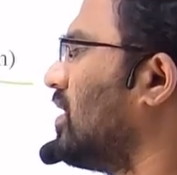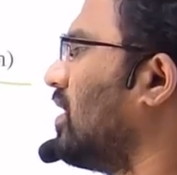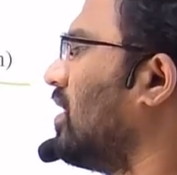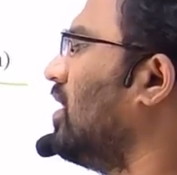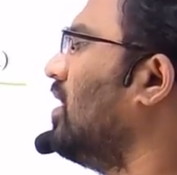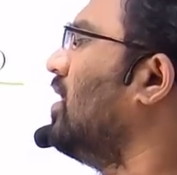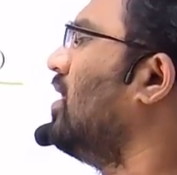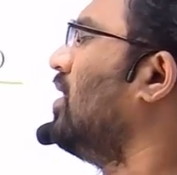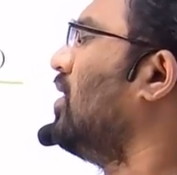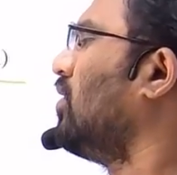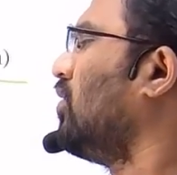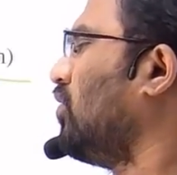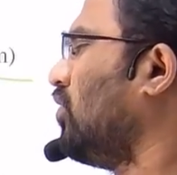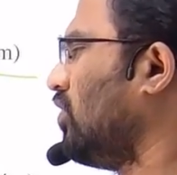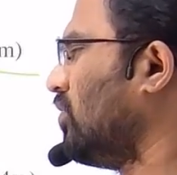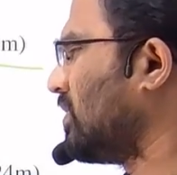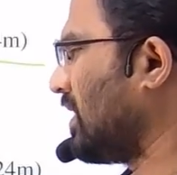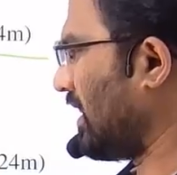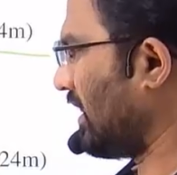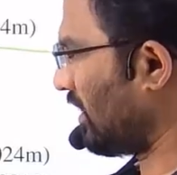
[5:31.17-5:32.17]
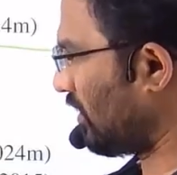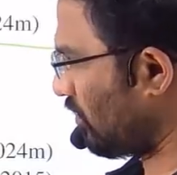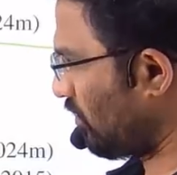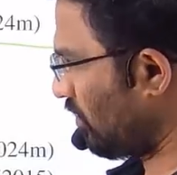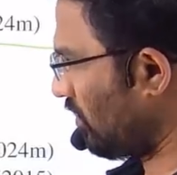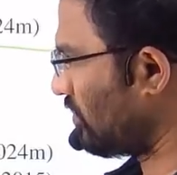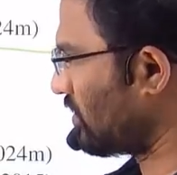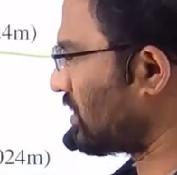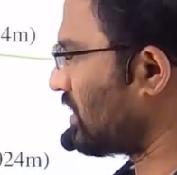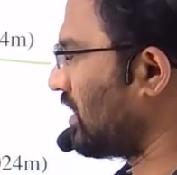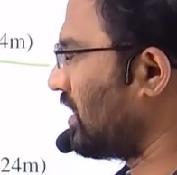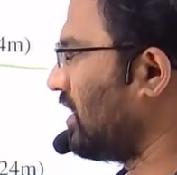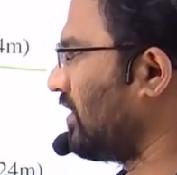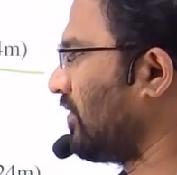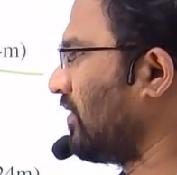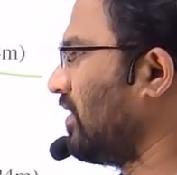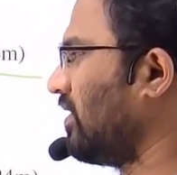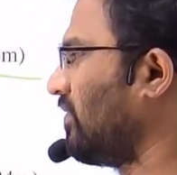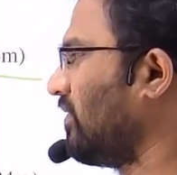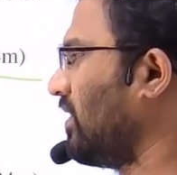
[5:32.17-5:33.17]
law coulomb's law ne
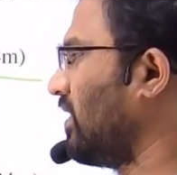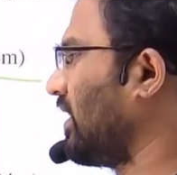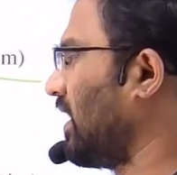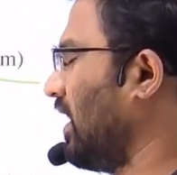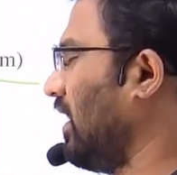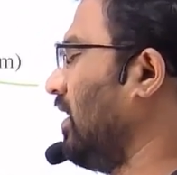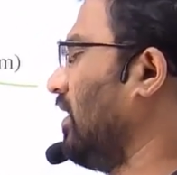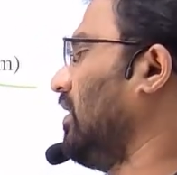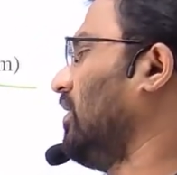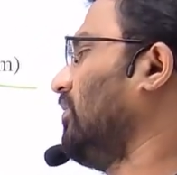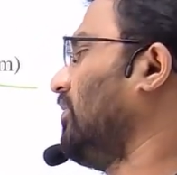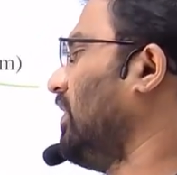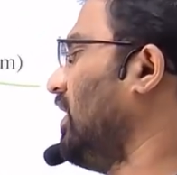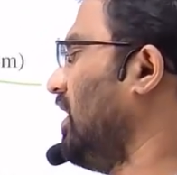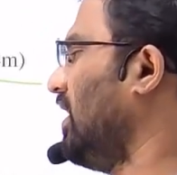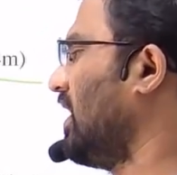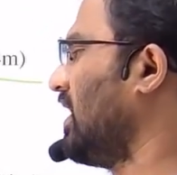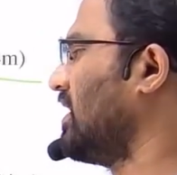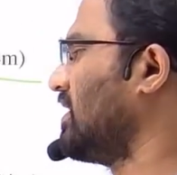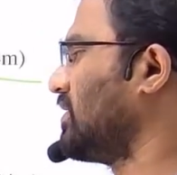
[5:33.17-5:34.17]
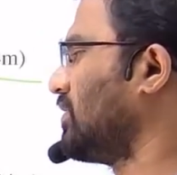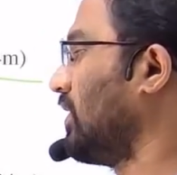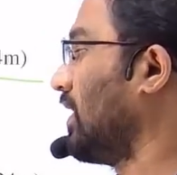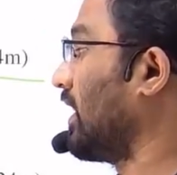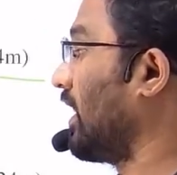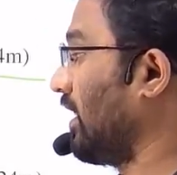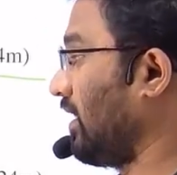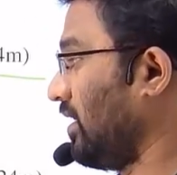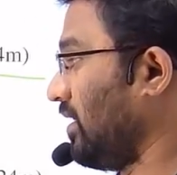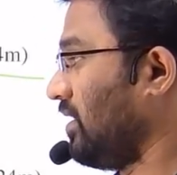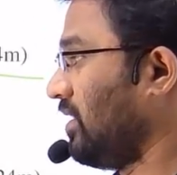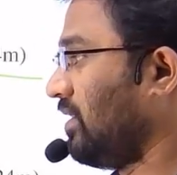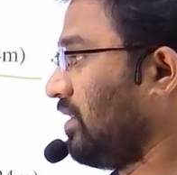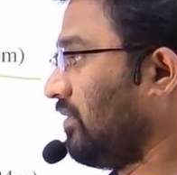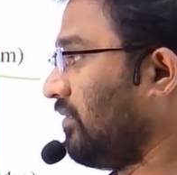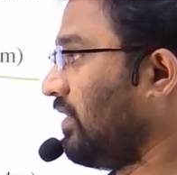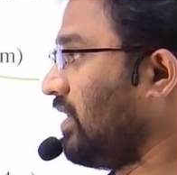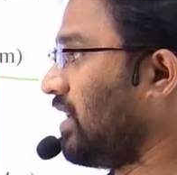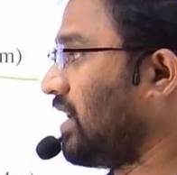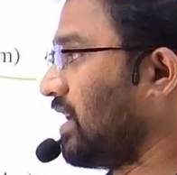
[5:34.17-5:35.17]
different kelidare field lines age
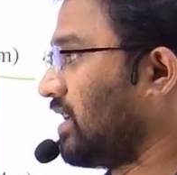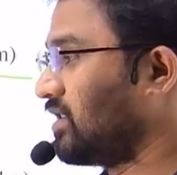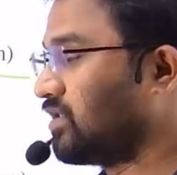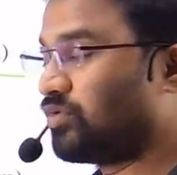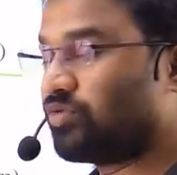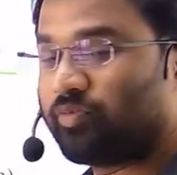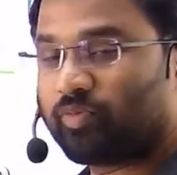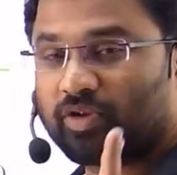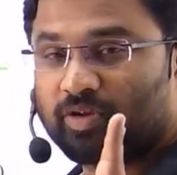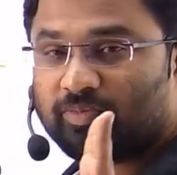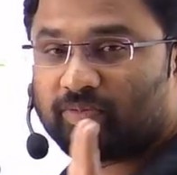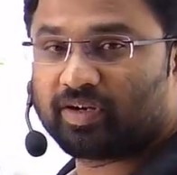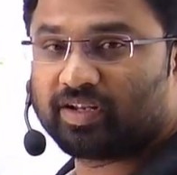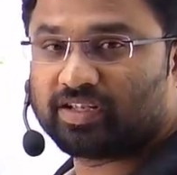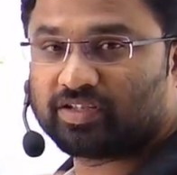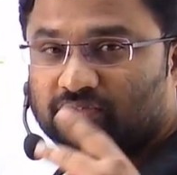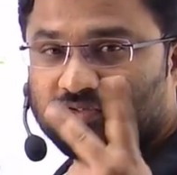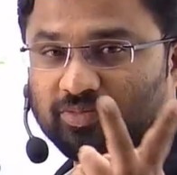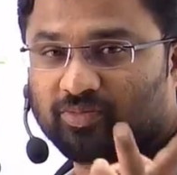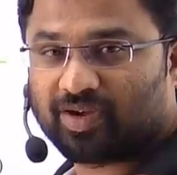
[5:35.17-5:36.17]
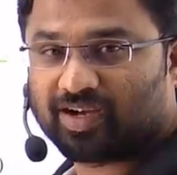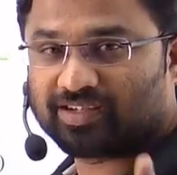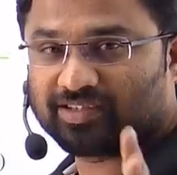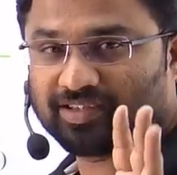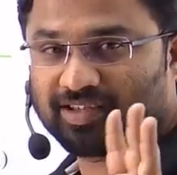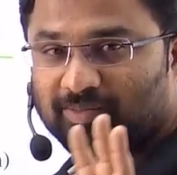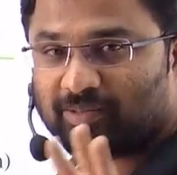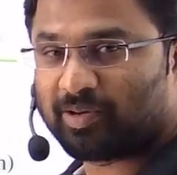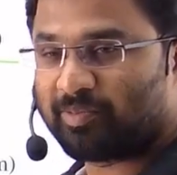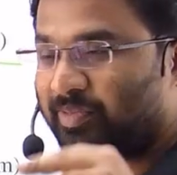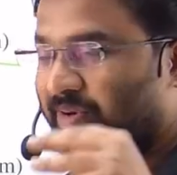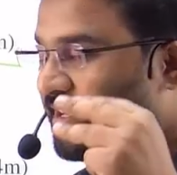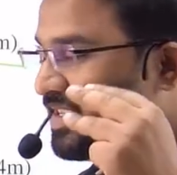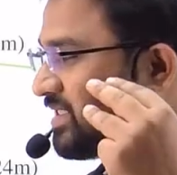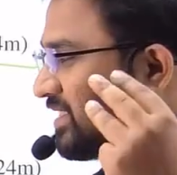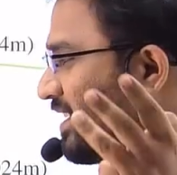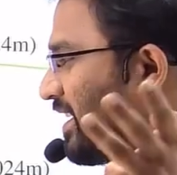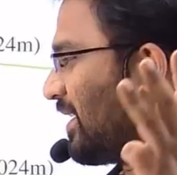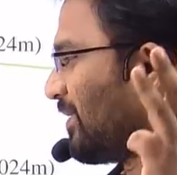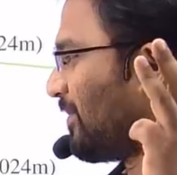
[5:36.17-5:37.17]
field lines 2 properties 2 marks 3 properties
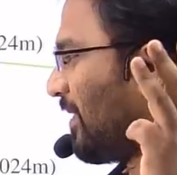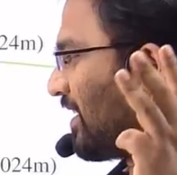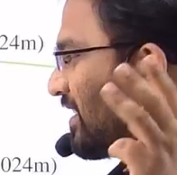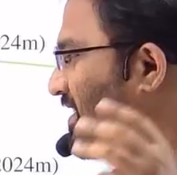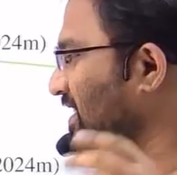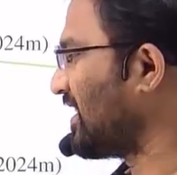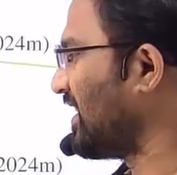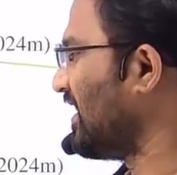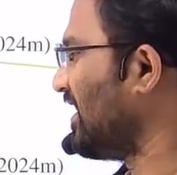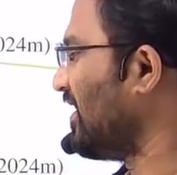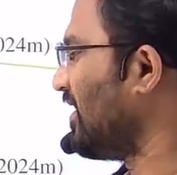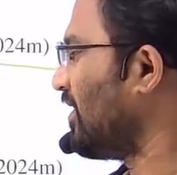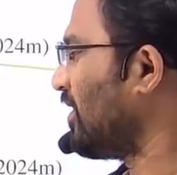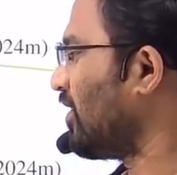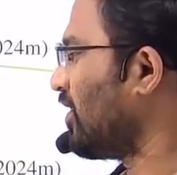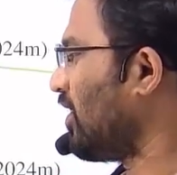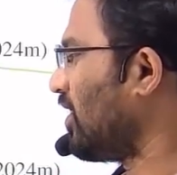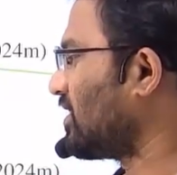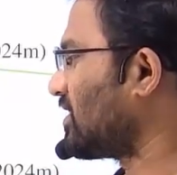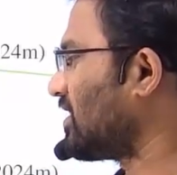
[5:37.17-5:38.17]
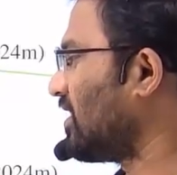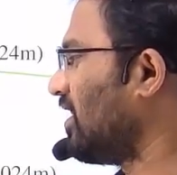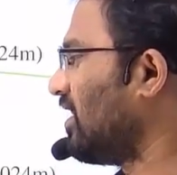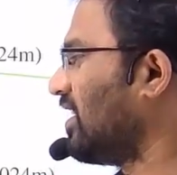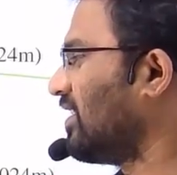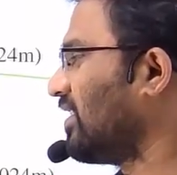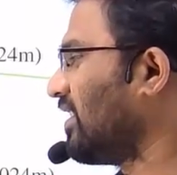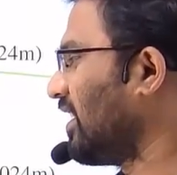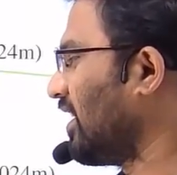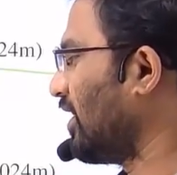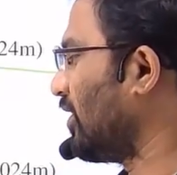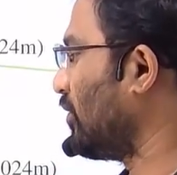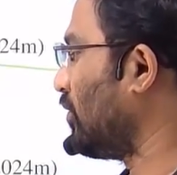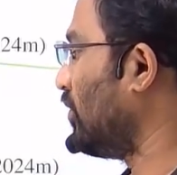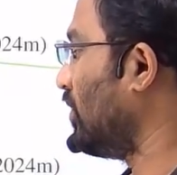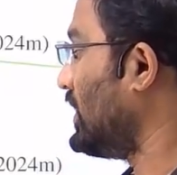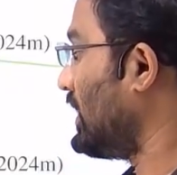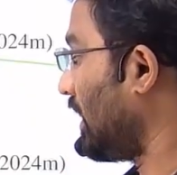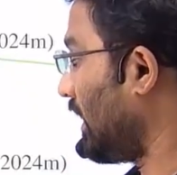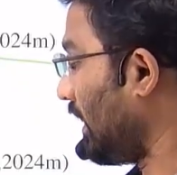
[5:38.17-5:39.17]
3 marks gauss law andre eno
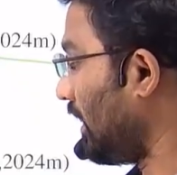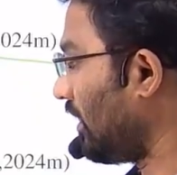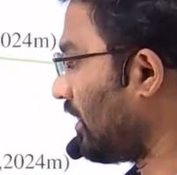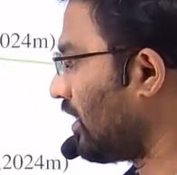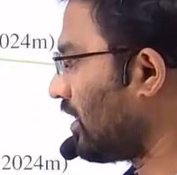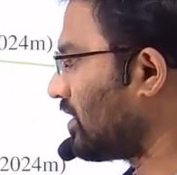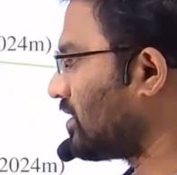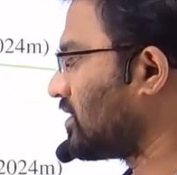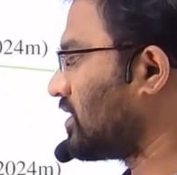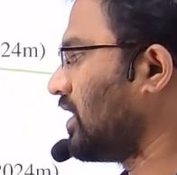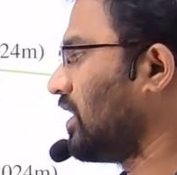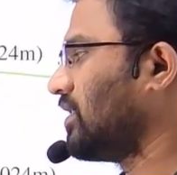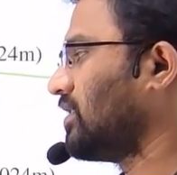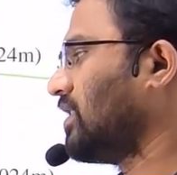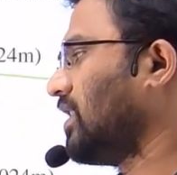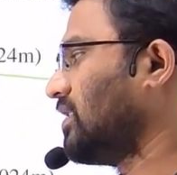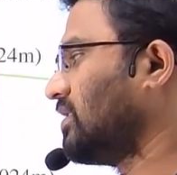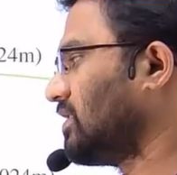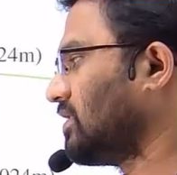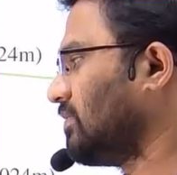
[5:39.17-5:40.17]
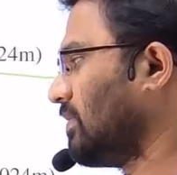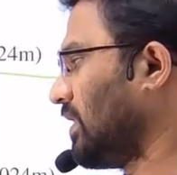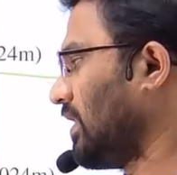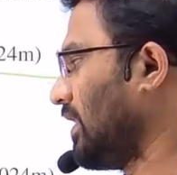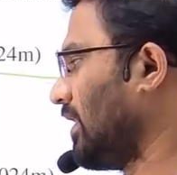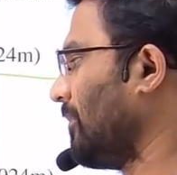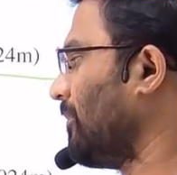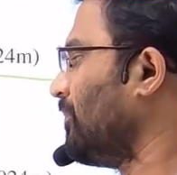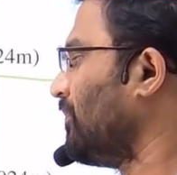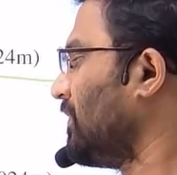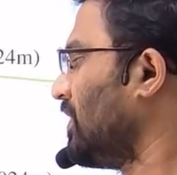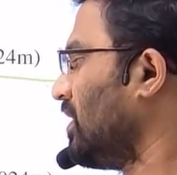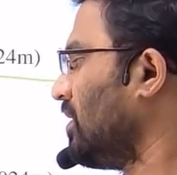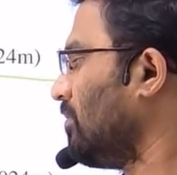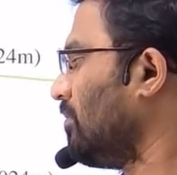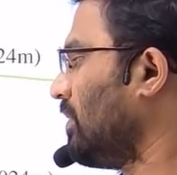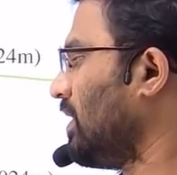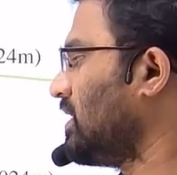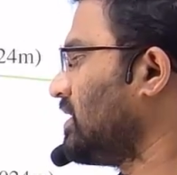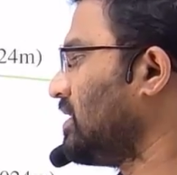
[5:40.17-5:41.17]
electric charges maadi
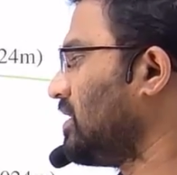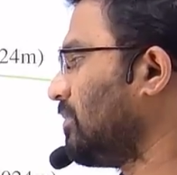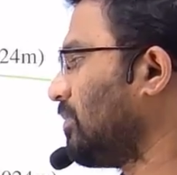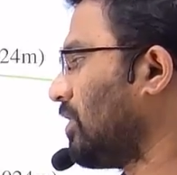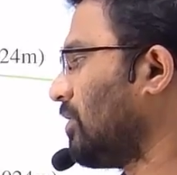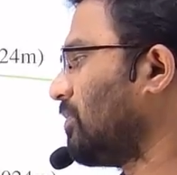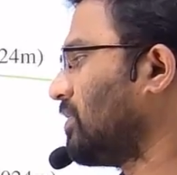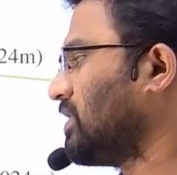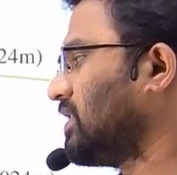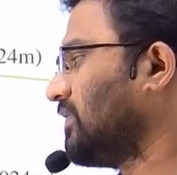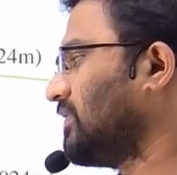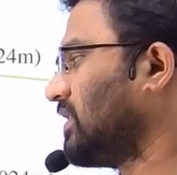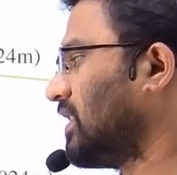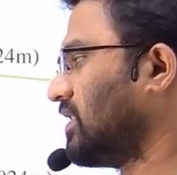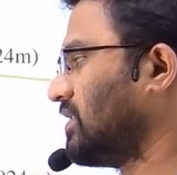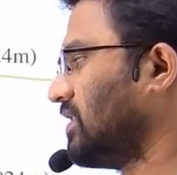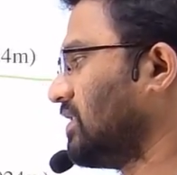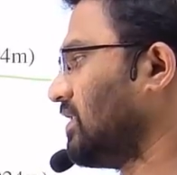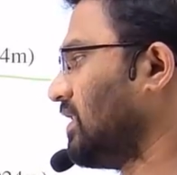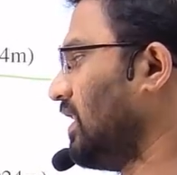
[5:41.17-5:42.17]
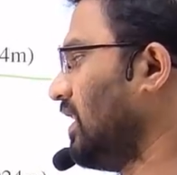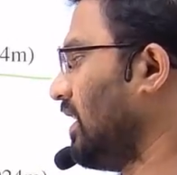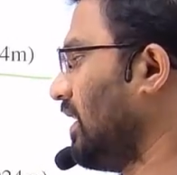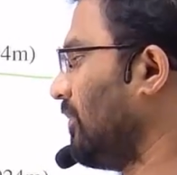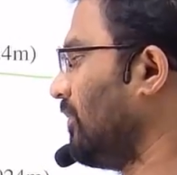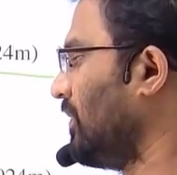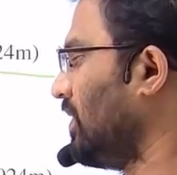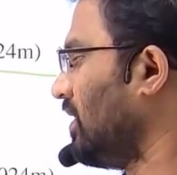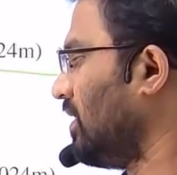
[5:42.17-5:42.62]
basic properties of charges heli